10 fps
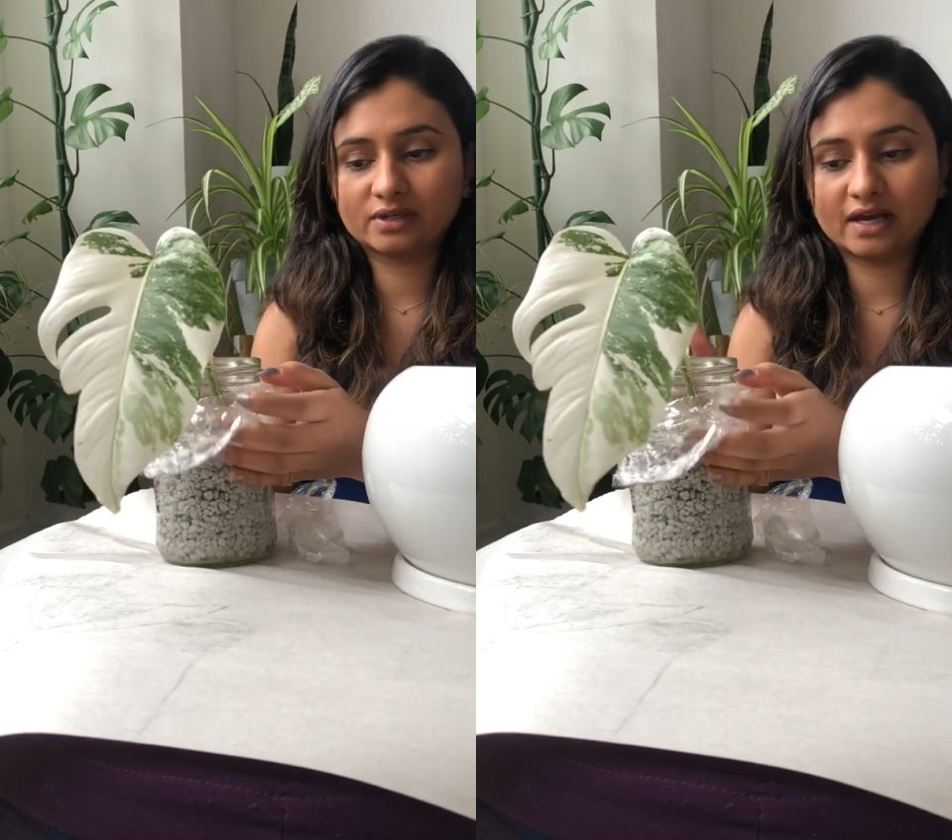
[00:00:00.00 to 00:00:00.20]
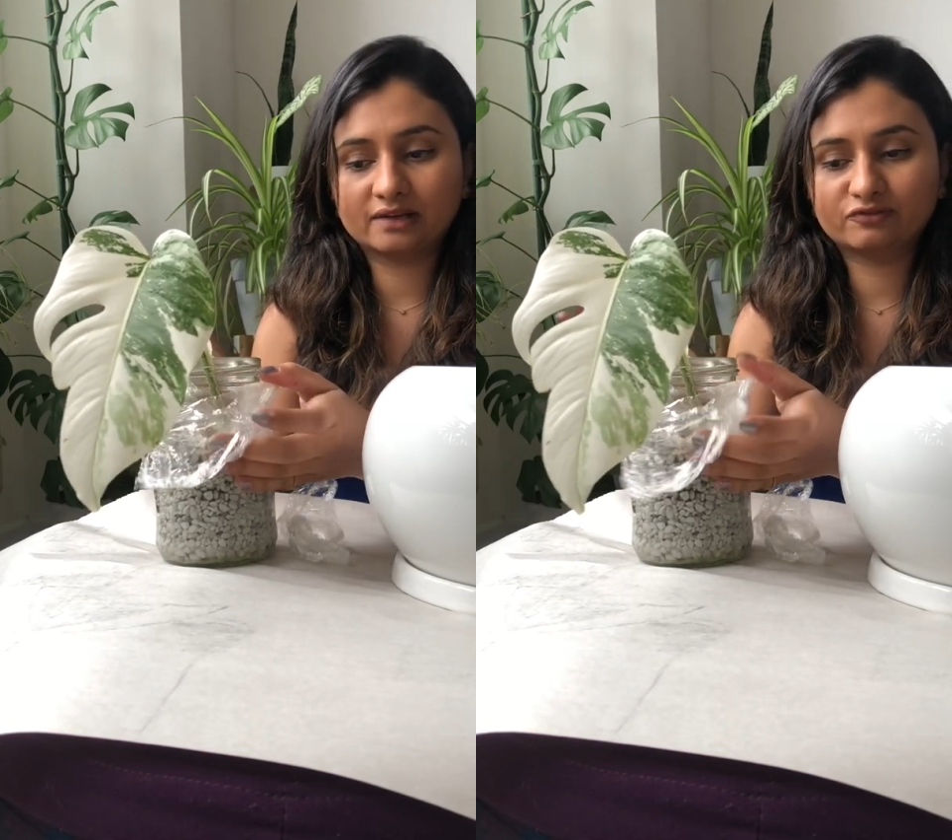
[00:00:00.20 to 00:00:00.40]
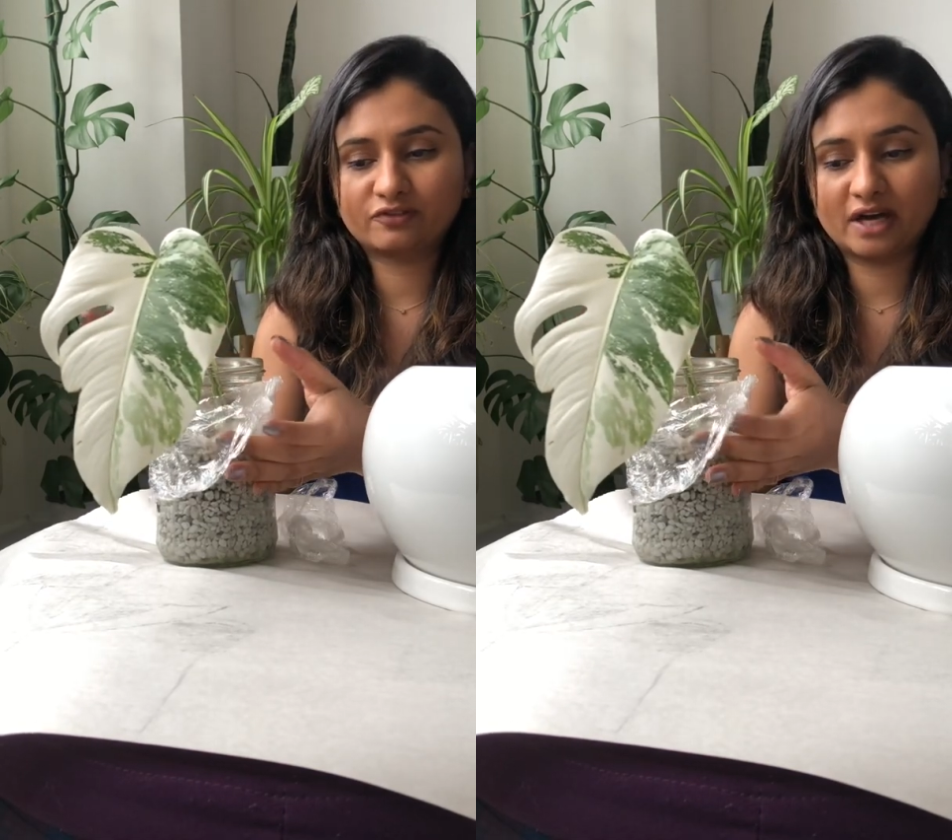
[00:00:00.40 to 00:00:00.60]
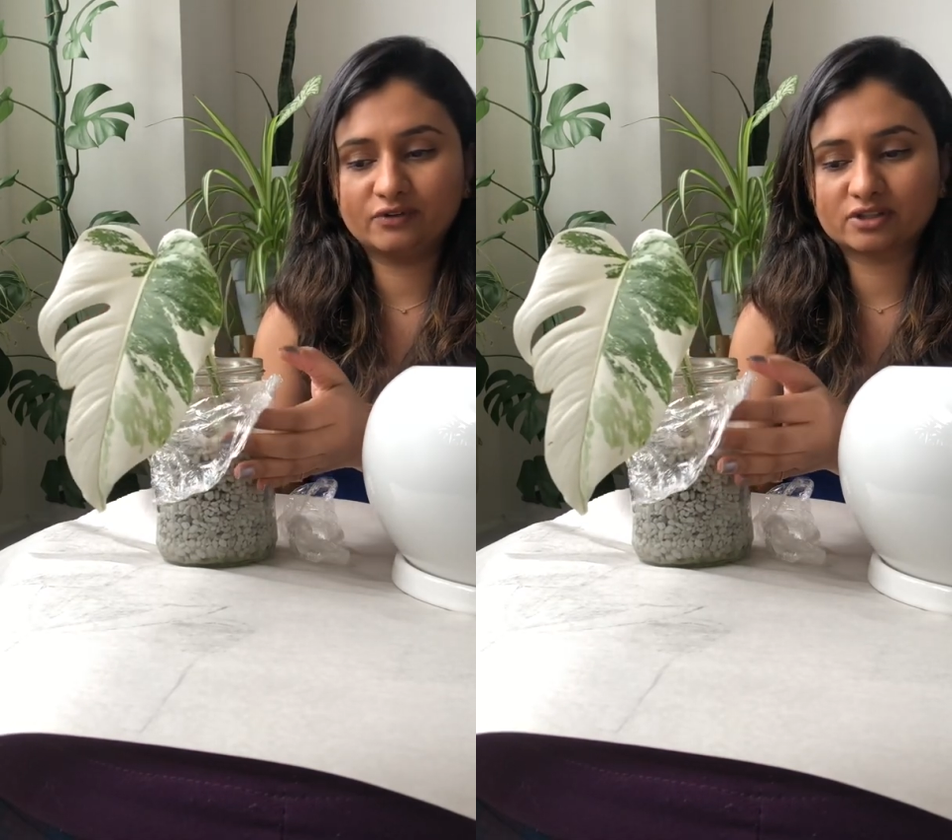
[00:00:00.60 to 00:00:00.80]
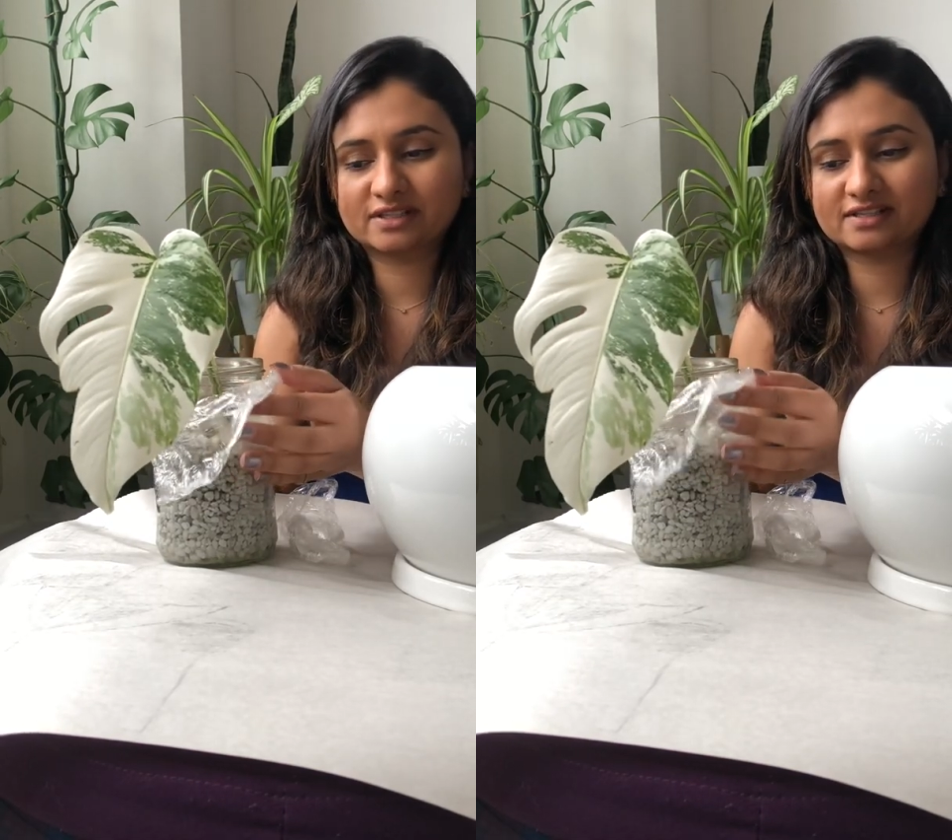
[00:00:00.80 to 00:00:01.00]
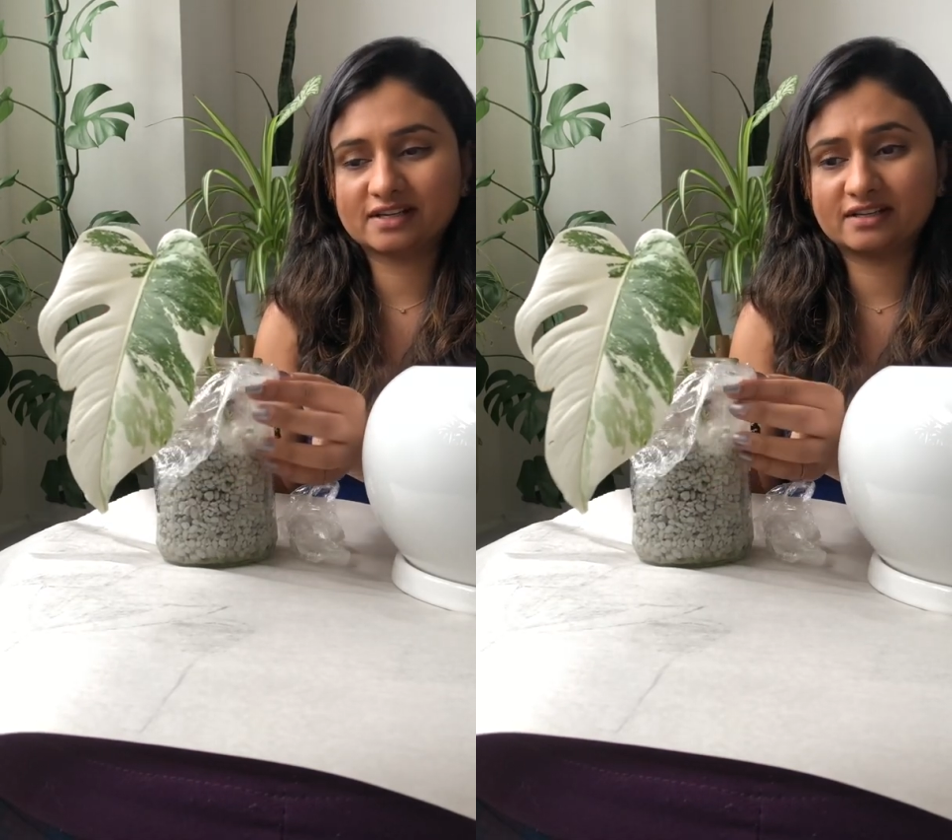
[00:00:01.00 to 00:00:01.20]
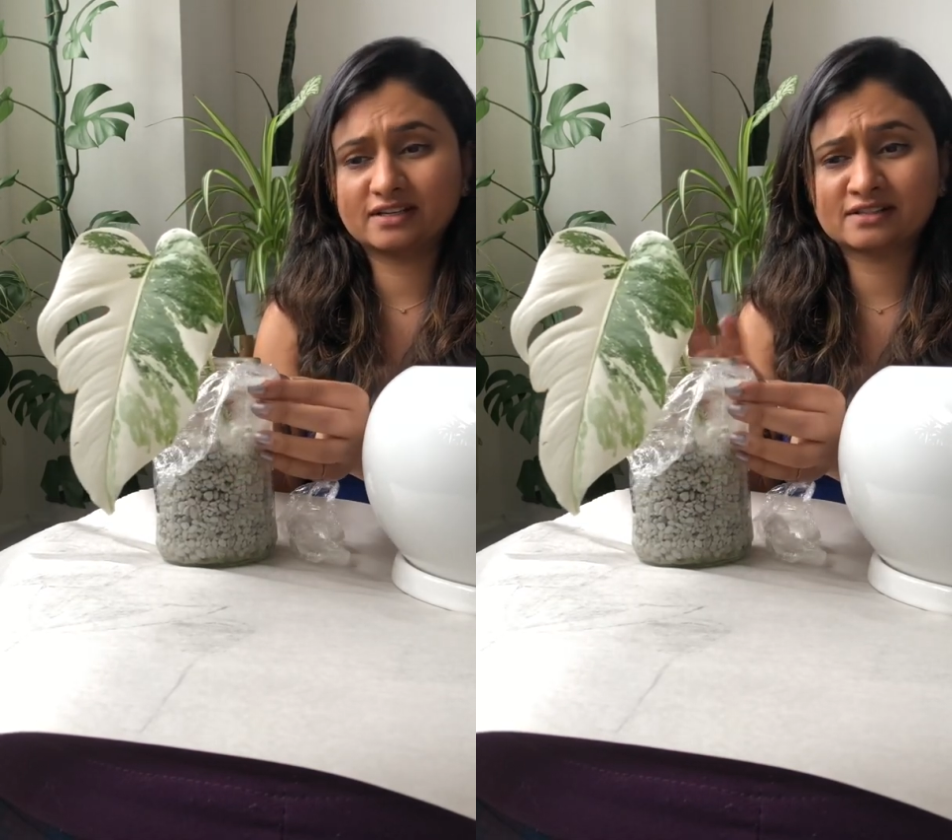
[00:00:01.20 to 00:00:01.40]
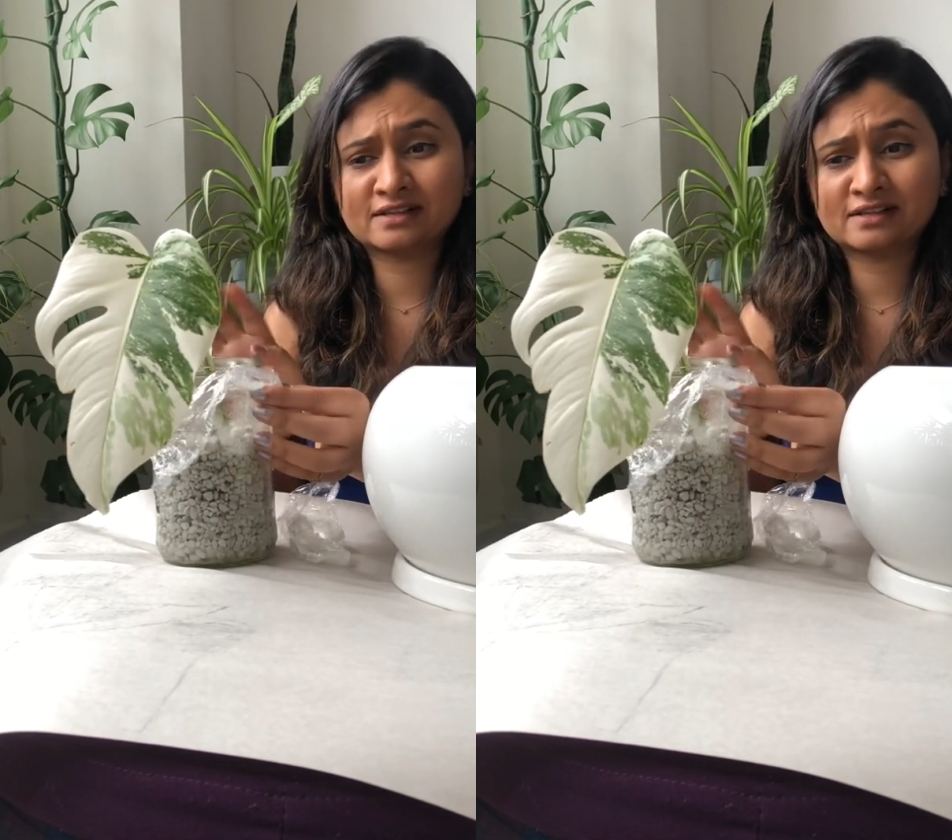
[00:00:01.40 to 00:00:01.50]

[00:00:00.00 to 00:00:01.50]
had 5 or 6 cuttings,